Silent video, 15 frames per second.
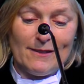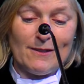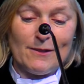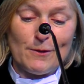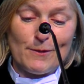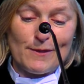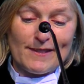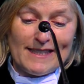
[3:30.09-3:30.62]

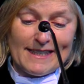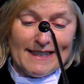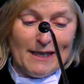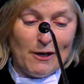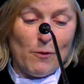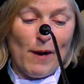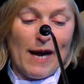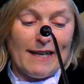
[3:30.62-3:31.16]
you
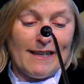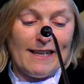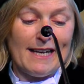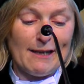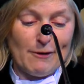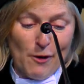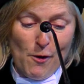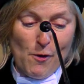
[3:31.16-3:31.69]
sitting quietly
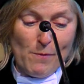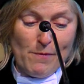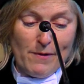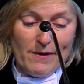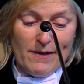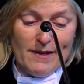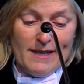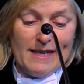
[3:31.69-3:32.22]
at
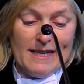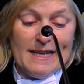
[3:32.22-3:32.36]
home.